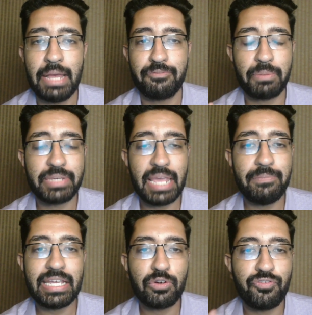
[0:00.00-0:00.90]
from game
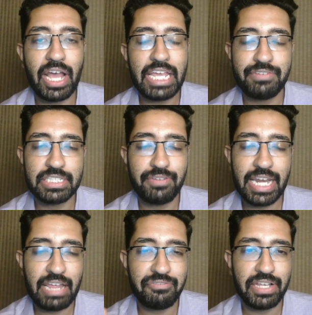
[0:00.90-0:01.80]
week 5 is where
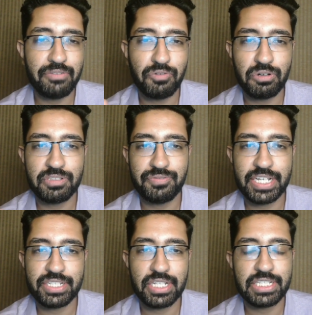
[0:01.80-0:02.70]
I feel Wolves
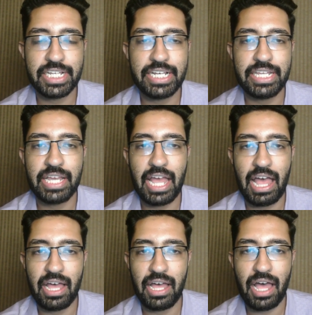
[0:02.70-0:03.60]
fixtures really
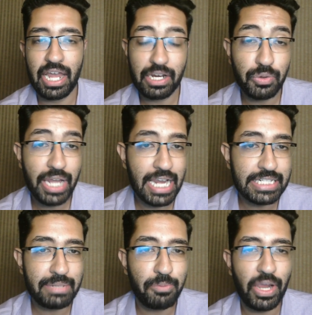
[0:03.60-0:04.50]
are a good
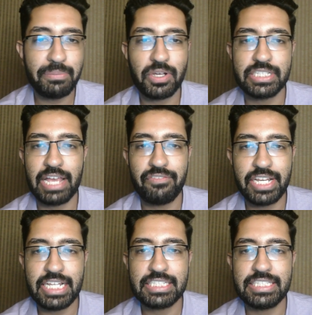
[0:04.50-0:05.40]
entry point because they have
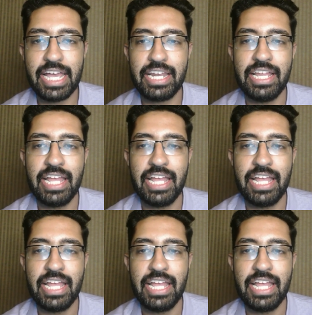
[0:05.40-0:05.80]
Leeds there,